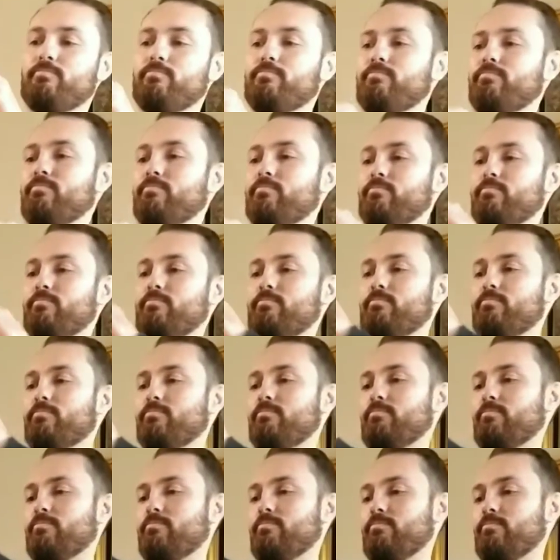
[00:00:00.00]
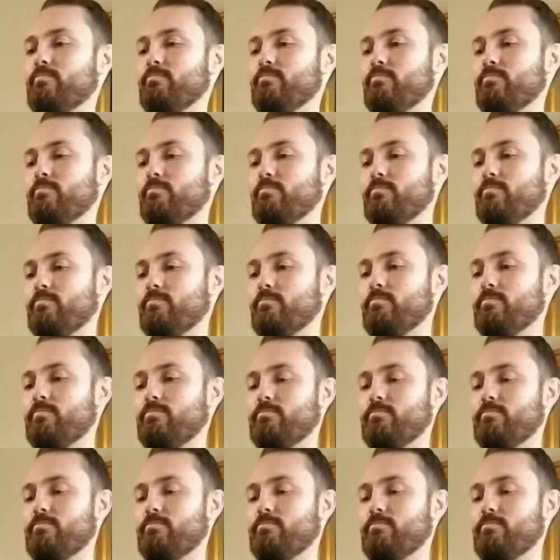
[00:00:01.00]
(silence)